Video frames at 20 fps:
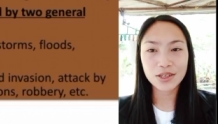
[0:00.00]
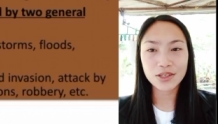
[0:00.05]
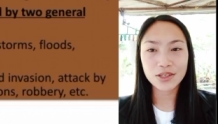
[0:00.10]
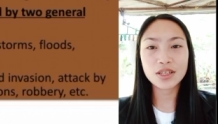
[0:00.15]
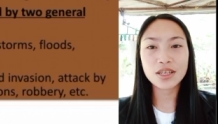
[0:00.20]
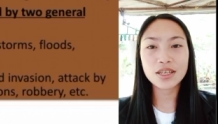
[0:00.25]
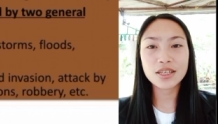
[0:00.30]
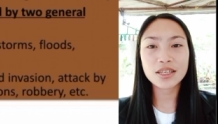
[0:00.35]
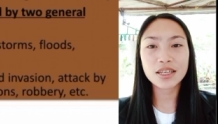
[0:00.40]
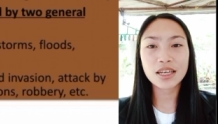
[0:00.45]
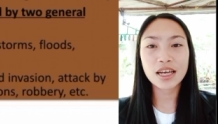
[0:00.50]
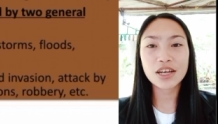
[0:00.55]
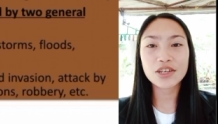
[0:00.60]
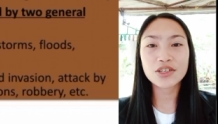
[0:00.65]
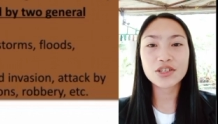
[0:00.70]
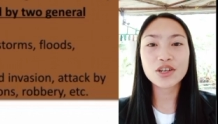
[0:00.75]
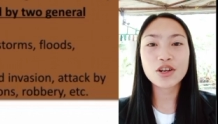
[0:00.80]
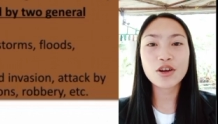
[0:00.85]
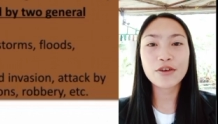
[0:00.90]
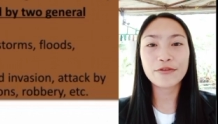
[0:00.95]
So,
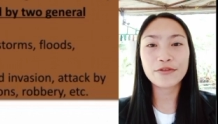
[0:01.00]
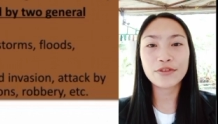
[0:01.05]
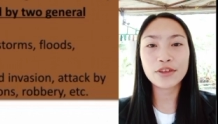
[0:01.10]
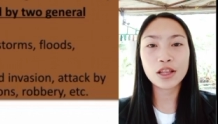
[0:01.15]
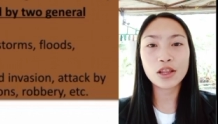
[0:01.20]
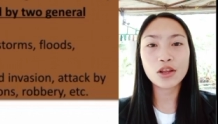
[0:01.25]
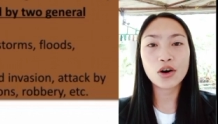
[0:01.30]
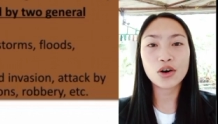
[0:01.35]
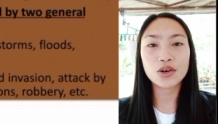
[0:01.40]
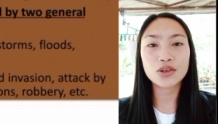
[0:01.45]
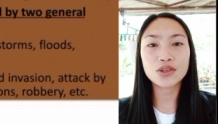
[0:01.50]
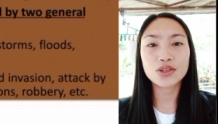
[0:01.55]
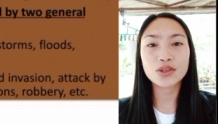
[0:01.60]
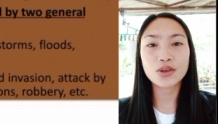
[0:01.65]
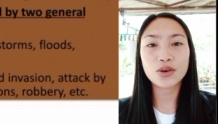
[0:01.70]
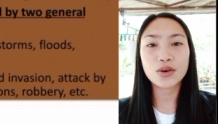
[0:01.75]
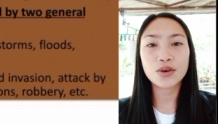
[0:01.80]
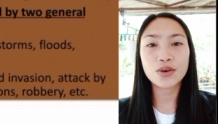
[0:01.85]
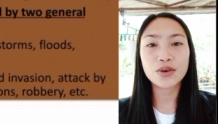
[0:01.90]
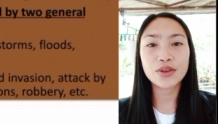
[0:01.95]
discussion of the law.
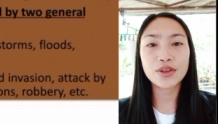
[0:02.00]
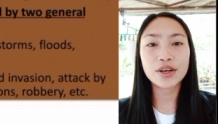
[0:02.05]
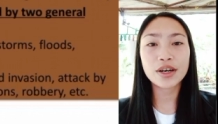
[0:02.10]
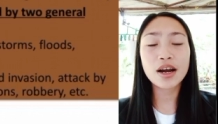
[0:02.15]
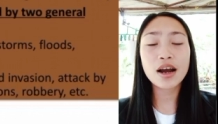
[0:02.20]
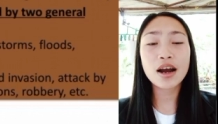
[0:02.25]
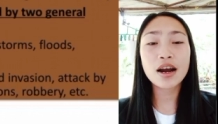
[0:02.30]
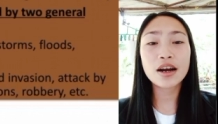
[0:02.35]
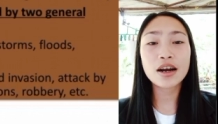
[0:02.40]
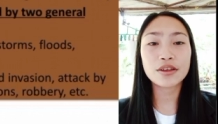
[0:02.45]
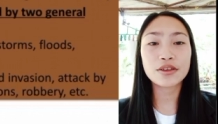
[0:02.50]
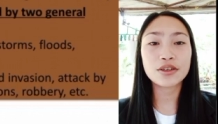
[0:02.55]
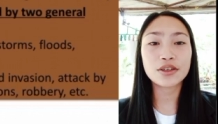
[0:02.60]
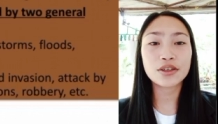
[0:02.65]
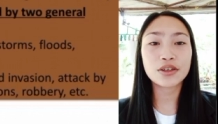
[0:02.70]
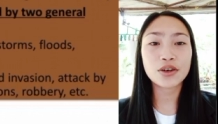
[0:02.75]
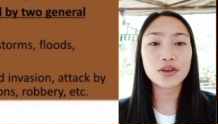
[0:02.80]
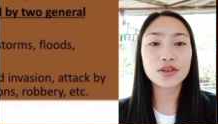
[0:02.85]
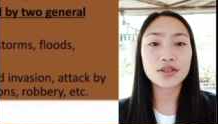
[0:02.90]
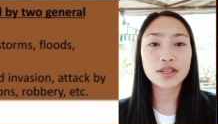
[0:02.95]
So, there are
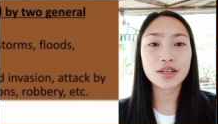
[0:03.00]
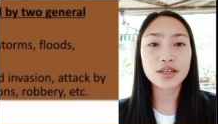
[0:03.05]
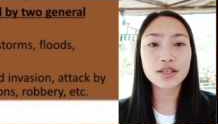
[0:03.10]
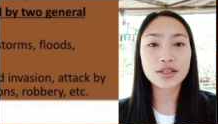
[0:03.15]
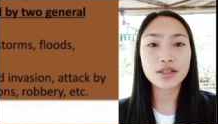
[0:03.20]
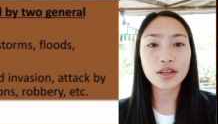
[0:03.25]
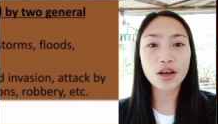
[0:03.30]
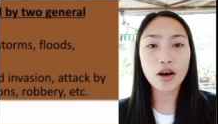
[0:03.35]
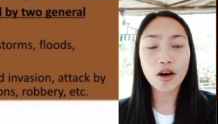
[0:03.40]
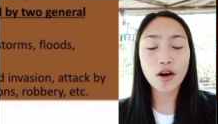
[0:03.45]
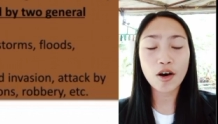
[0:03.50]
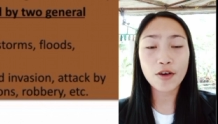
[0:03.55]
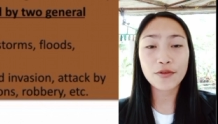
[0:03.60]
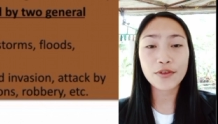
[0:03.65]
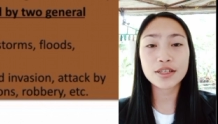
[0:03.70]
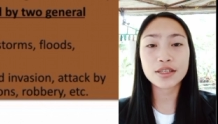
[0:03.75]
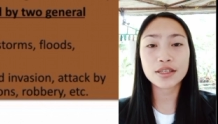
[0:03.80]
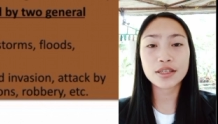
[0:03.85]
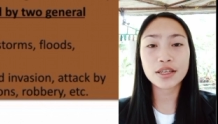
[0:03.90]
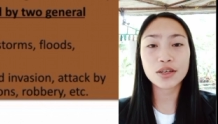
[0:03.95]
other causes
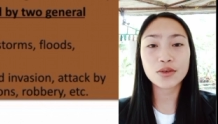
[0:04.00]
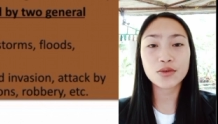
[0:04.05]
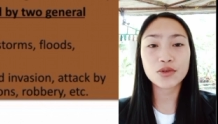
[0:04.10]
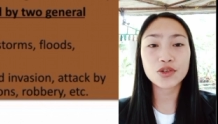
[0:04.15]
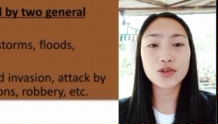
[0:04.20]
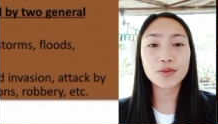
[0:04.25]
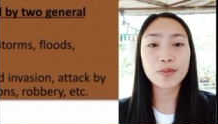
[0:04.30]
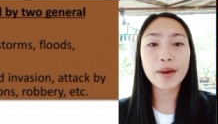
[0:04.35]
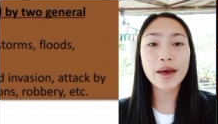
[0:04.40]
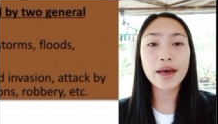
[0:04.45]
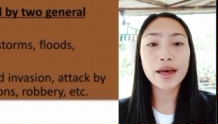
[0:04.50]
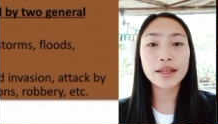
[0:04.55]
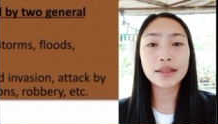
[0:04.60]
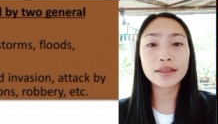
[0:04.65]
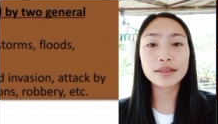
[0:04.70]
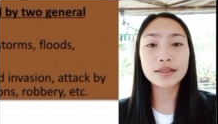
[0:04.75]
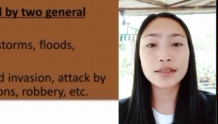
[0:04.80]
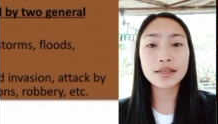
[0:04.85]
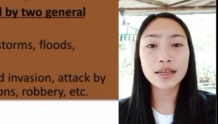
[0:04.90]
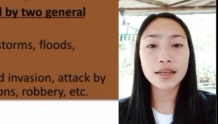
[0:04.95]
of
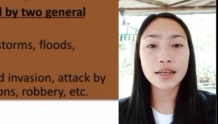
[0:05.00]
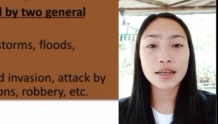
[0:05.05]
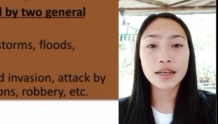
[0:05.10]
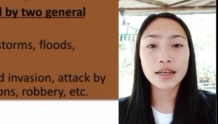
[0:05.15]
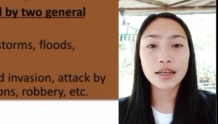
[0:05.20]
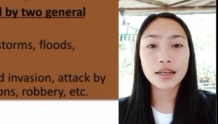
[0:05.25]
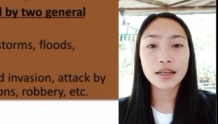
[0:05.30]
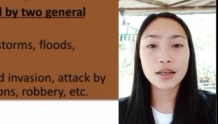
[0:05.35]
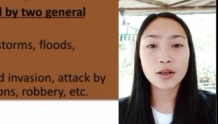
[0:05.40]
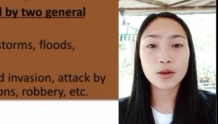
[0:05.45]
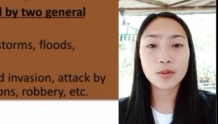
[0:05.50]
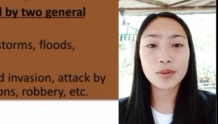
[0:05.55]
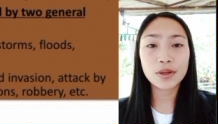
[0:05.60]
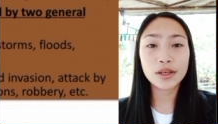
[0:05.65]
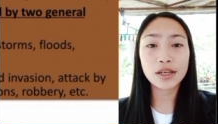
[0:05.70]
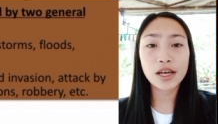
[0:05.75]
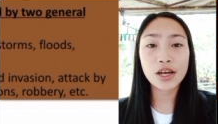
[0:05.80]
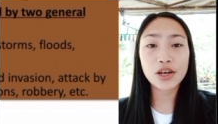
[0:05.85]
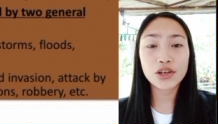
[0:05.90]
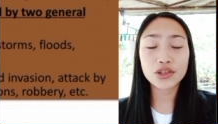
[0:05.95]
extinguishment
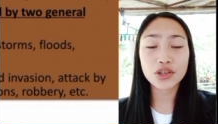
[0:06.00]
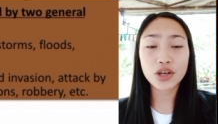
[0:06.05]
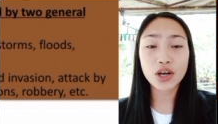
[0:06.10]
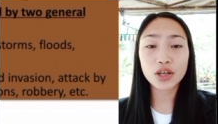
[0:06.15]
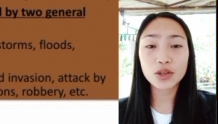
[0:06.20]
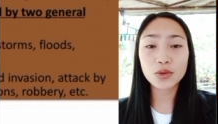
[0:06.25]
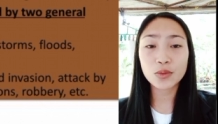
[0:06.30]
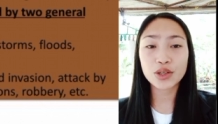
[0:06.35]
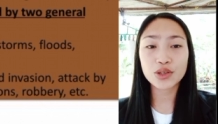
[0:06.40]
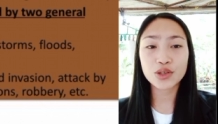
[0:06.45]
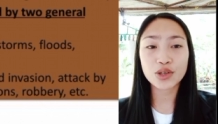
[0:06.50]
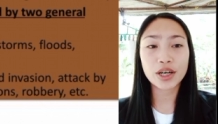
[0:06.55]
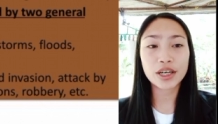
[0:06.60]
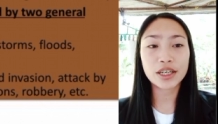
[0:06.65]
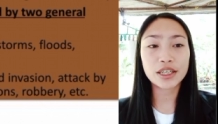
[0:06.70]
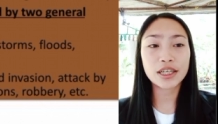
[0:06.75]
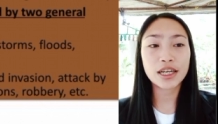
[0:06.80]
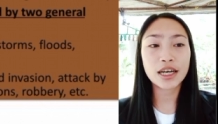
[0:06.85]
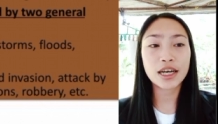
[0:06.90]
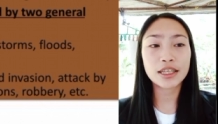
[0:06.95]
obligation which
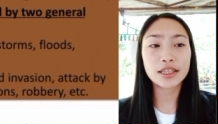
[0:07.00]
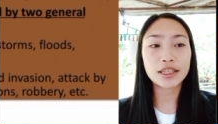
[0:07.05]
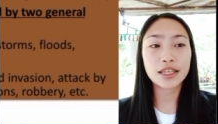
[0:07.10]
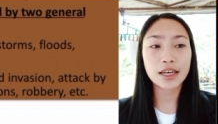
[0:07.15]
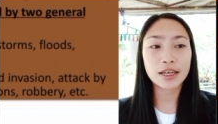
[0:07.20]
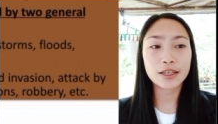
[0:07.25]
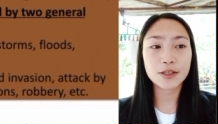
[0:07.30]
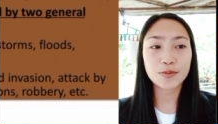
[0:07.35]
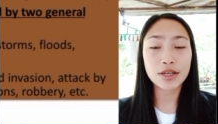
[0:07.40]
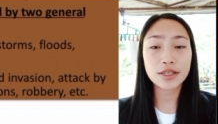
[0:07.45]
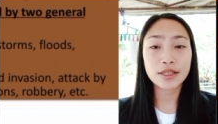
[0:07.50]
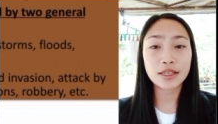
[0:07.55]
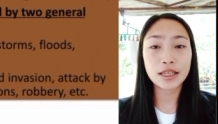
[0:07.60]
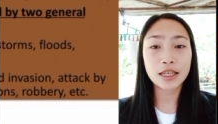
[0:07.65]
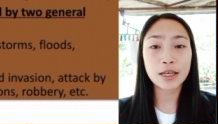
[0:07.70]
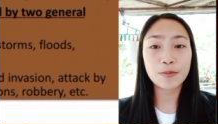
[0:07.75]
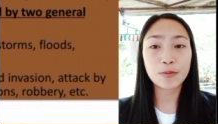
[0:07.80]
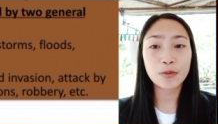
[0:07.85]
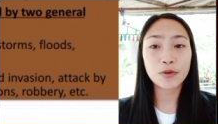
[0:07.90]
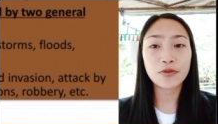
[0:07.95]
are not
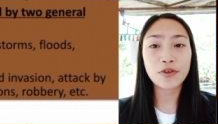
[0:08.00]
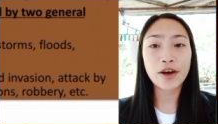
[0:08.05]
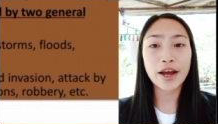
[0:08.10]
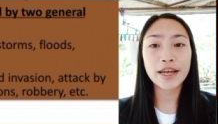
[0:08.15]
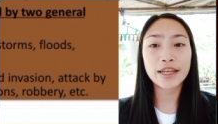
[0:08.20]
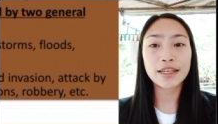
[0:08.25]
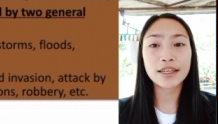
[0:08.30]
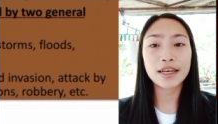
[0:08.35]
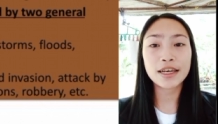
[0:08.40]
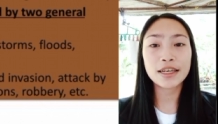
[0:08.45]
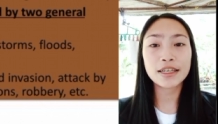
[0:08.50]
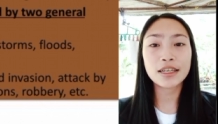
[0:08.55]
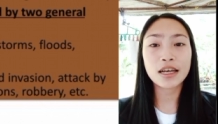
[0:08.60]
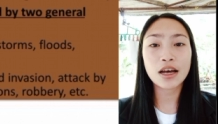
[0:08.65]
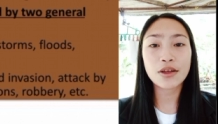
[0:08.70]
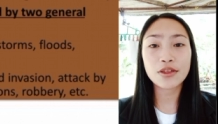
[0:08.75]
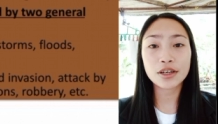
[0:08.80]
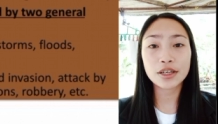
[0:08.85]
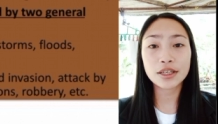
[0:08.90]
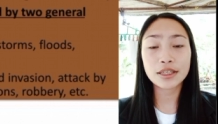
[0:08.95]
expressly provided
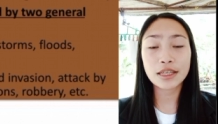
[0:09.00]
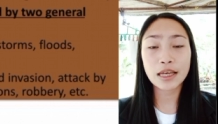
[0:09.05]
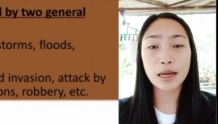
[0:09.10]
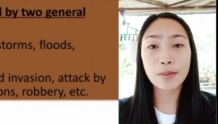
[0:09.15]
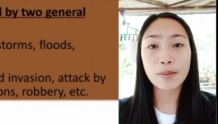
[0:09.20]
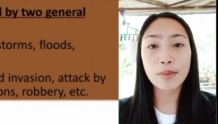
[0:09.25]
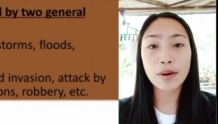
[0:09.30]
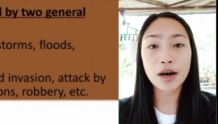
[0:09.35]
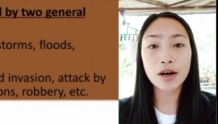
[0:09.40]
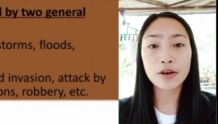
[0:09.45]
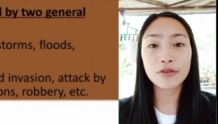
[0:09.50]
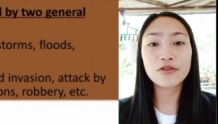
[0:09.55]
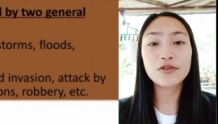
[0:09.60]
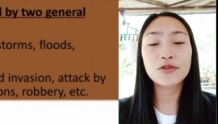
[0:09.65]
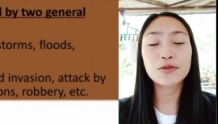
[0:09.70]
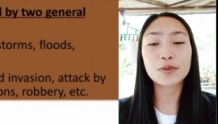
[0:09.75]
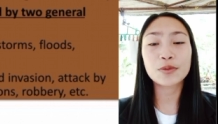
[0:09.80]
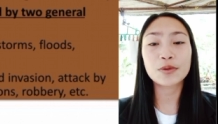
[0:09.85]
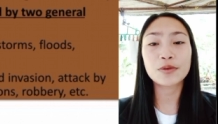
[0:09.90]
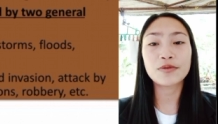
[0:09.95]
under the above
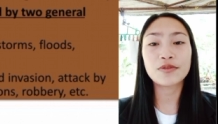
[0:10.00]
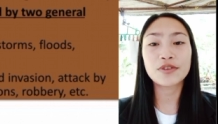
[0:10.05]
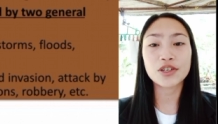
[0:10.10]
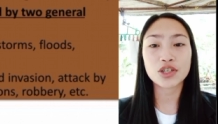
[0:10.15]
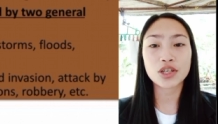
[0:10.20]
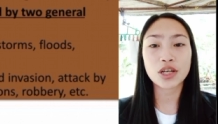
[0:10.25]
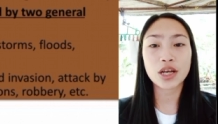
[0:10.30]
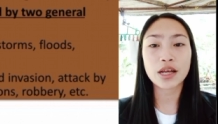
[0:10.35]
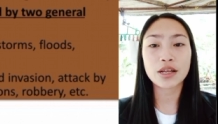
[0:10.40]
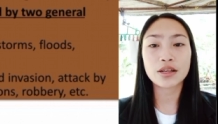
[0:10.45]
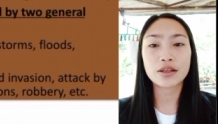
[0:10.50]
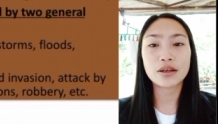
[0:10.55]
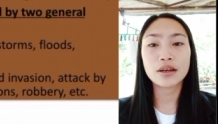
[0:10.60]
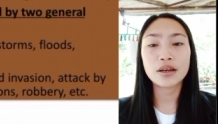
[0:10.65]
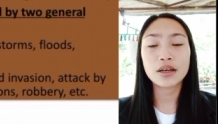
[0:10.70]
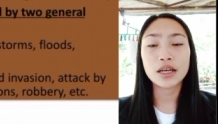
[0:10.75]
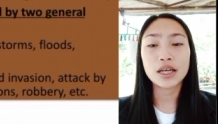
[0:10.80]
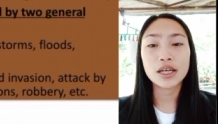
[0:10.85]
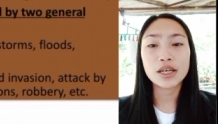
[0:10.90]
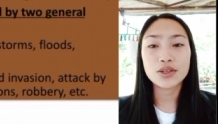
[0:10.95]
provision.
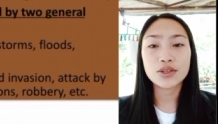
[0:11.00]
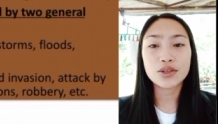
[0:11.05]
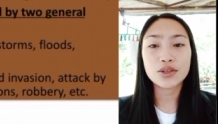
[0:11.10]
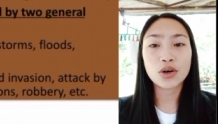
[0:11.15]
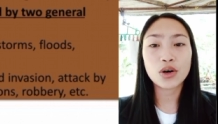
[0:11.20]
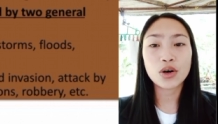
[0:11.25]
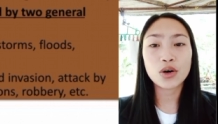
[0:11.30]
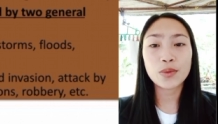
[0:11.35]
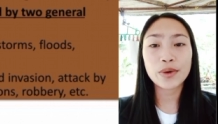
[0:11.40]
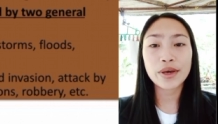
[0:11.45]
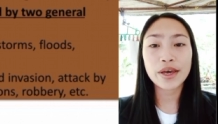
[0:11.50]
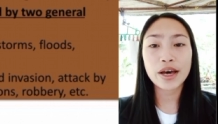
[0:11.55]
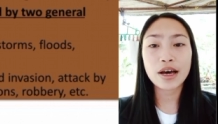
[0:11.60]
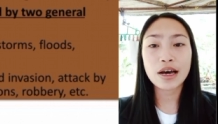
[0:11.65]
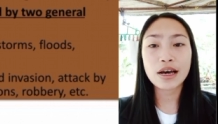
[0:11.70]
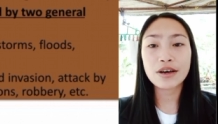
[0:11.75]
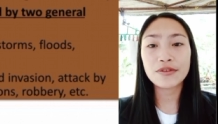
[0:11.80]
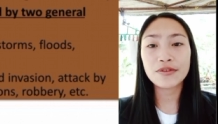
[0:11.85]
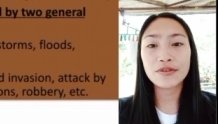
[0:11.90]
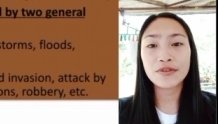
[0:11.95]
So, we
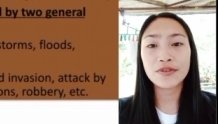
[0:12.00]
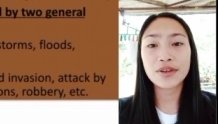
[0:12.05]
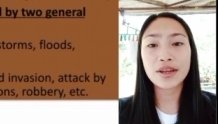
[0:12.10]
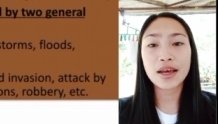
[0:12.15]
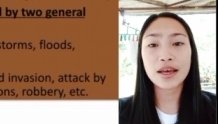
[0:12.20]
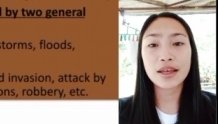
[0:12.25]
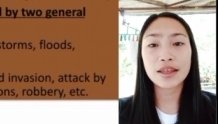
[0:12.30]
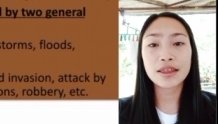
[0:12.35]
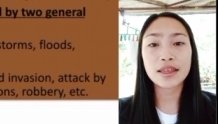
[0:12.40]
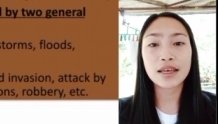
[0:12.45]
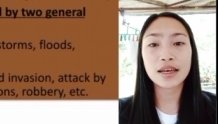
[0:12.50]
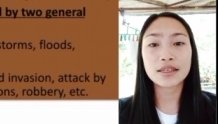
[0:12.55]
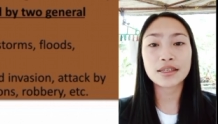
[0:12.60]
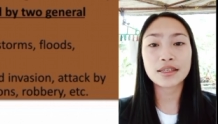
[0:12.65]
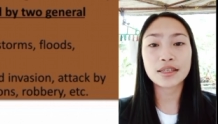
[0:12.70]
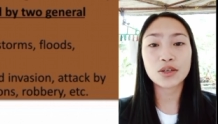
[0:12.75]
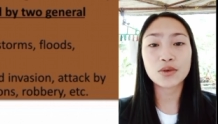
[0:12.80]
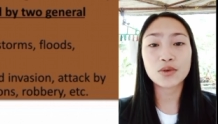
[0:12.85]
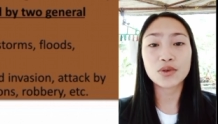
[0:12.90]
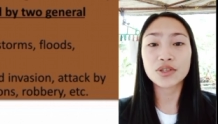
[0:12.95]
have death
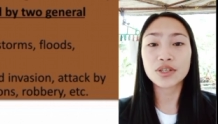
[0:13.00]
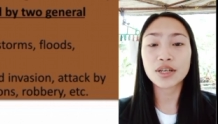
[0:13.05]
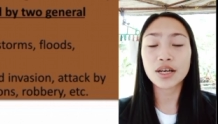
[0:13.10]
extinguishes.